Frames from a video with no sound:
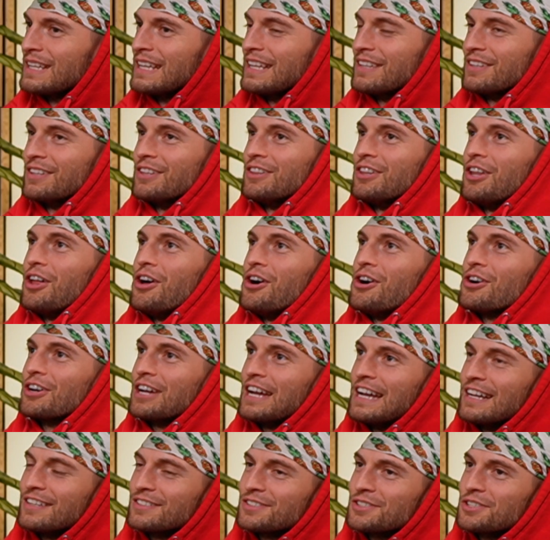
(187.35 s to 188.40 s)
Yeah, the long
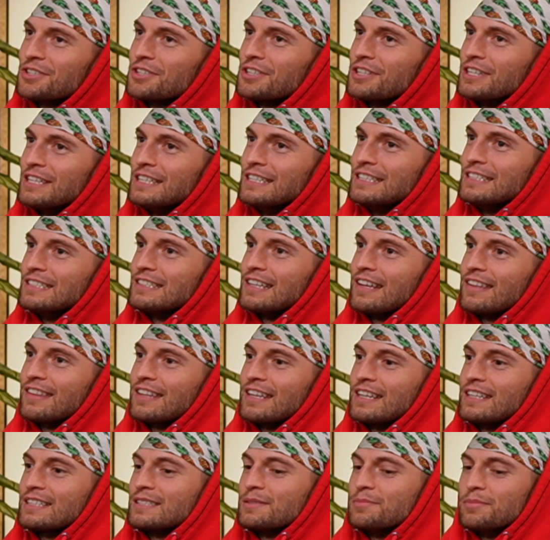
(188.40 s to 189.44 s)
answer is I
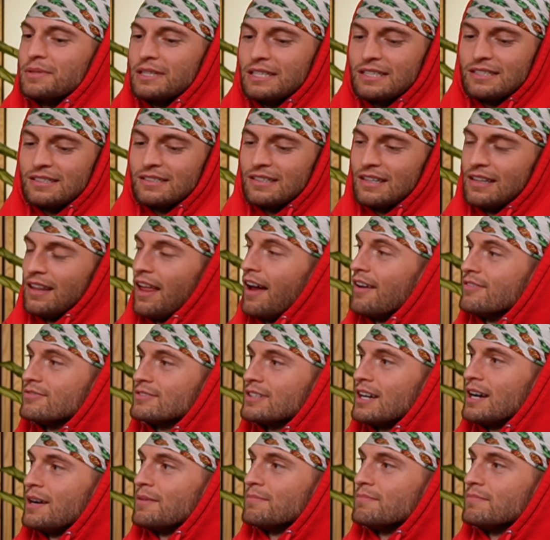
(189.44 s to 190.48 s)
think it's been a
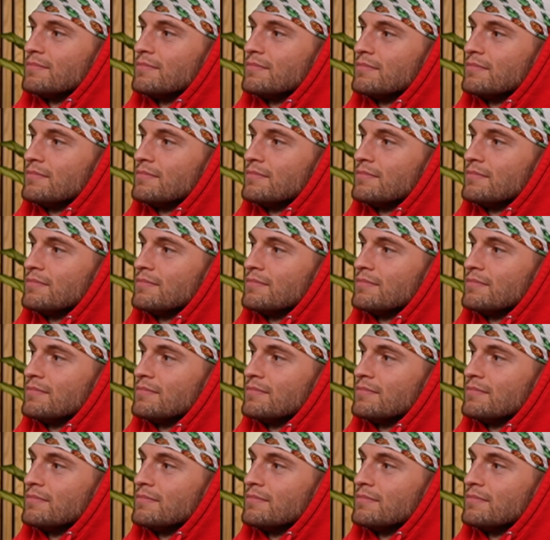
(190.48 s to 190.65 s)
lifetime.